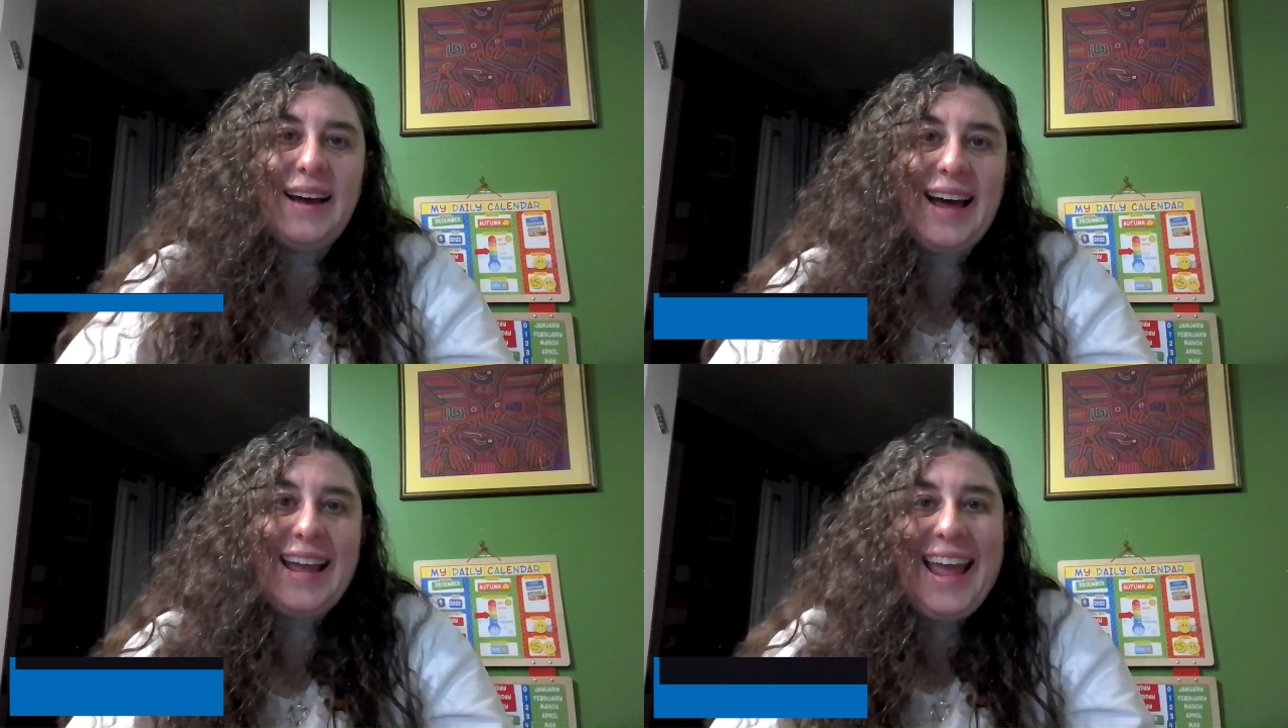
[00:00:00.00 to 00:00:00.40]

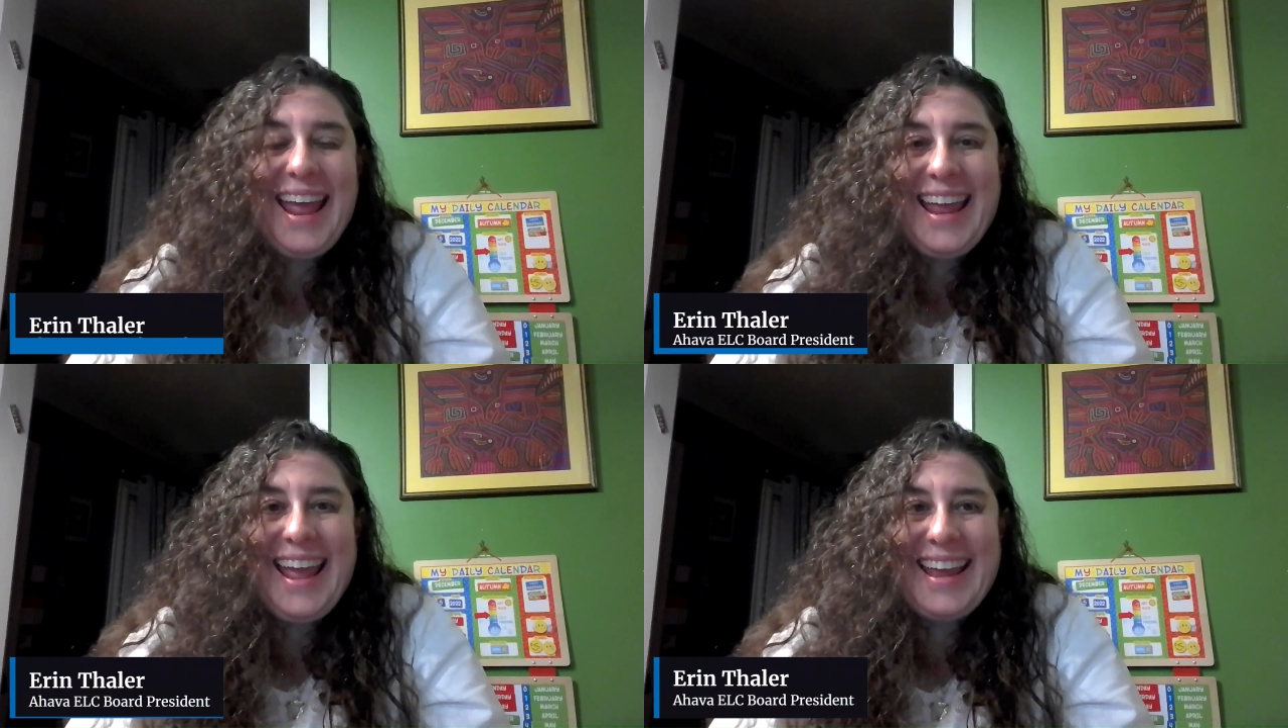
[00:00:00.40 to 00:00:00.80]
Hi,
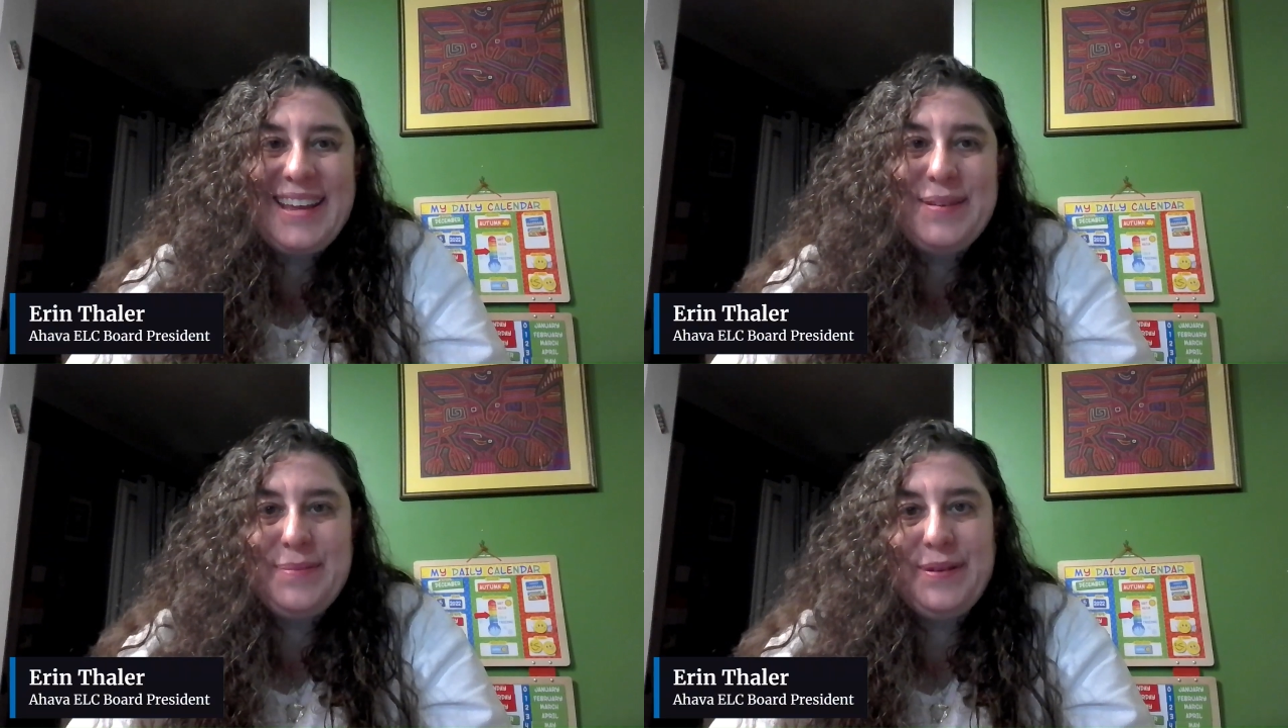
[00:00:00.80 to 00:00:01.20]
AA
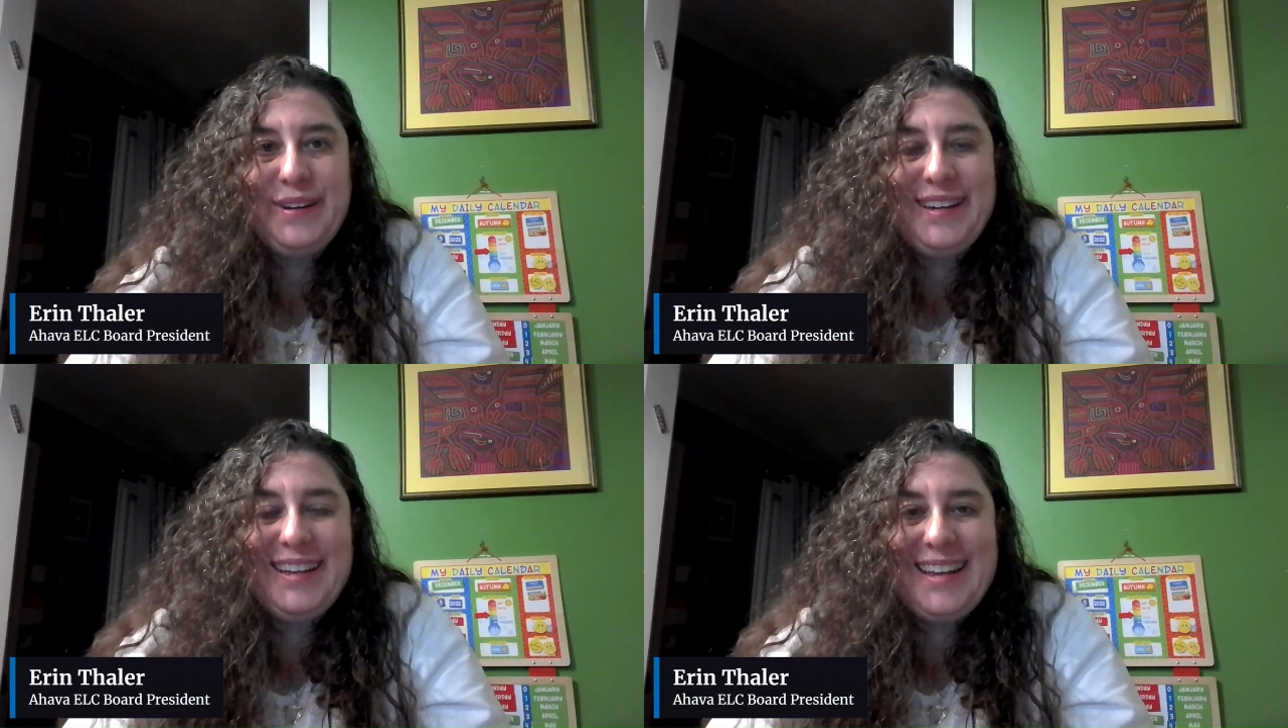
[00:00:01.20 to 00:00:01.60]

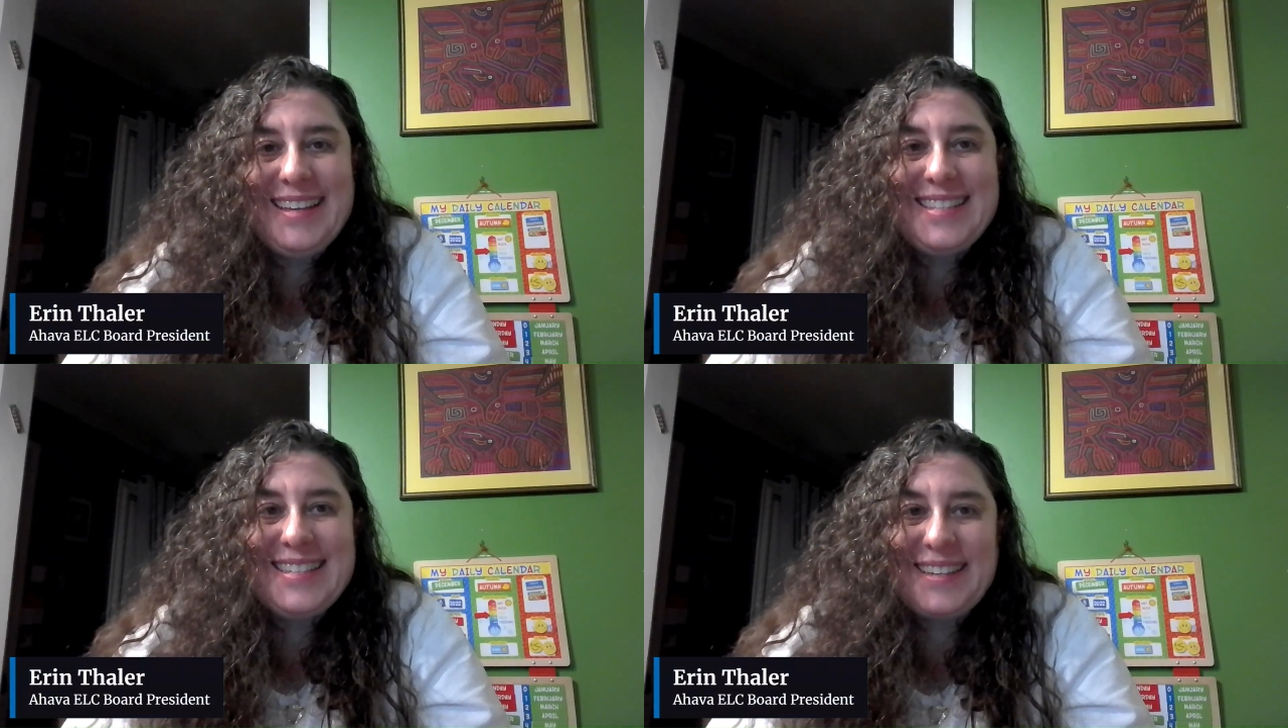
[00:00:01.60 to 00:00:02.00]
community
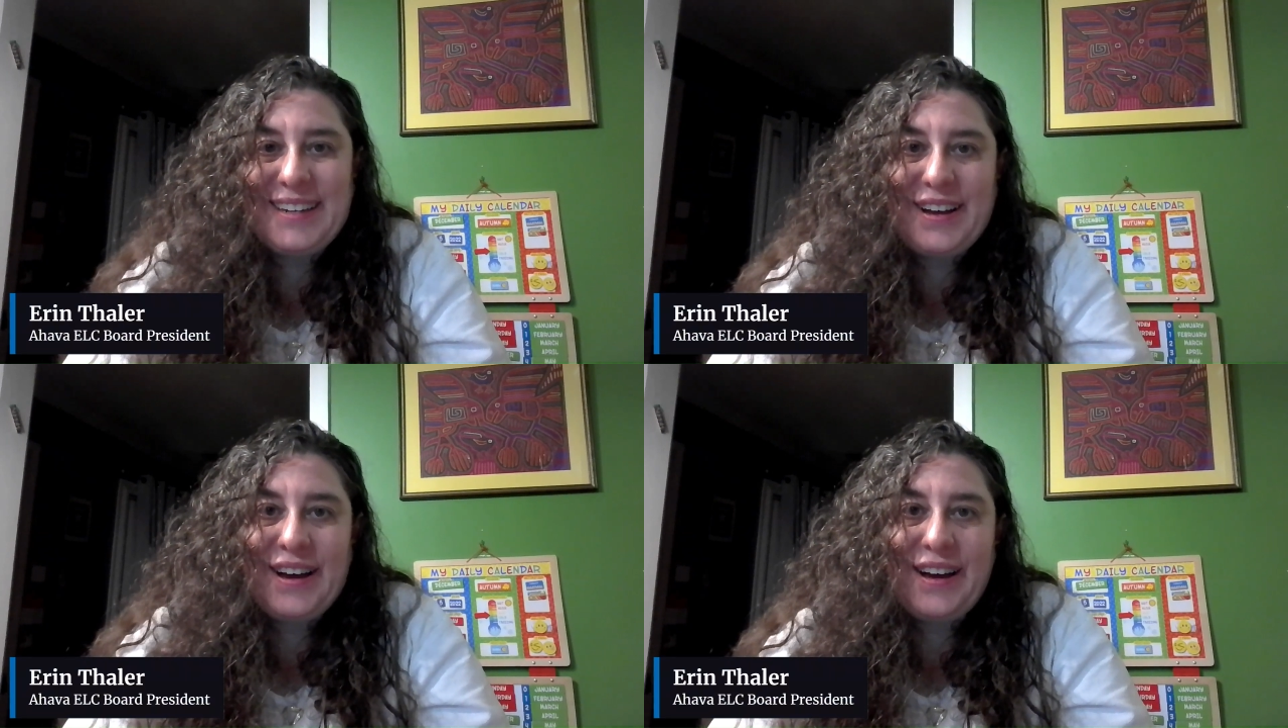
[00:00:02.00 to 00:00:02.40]
and
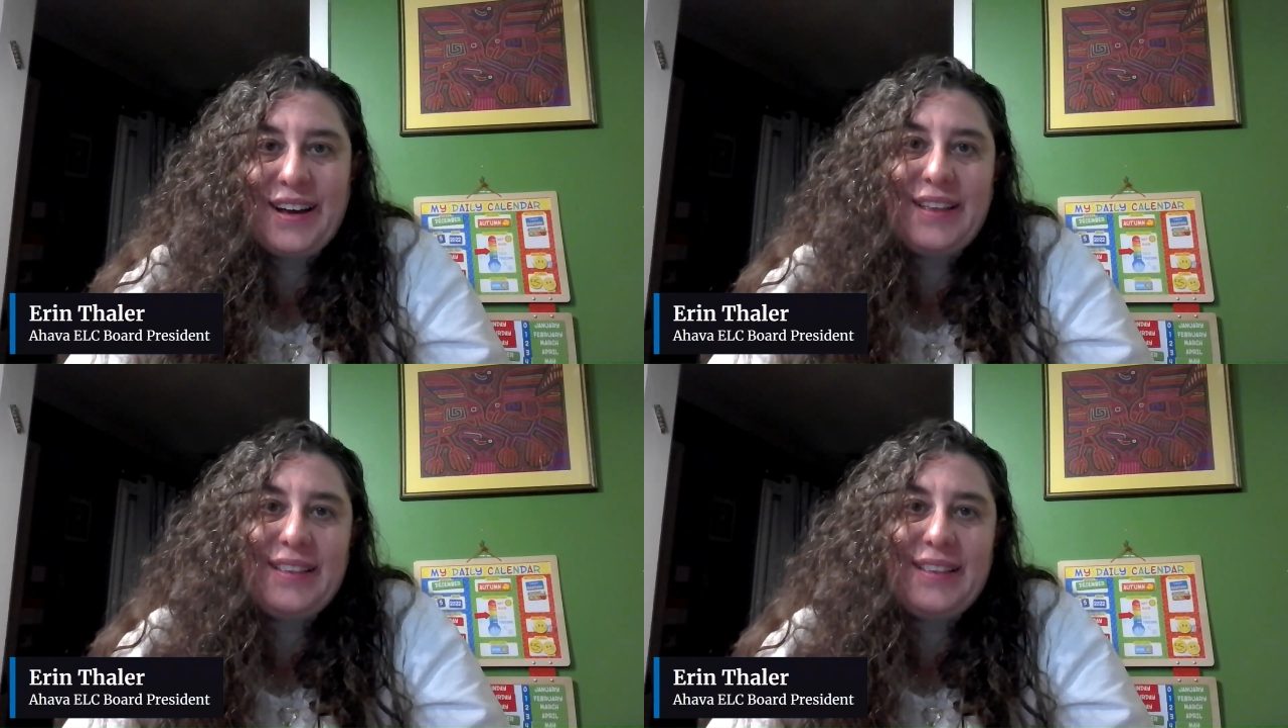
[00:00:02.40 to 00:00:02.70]
synagogue.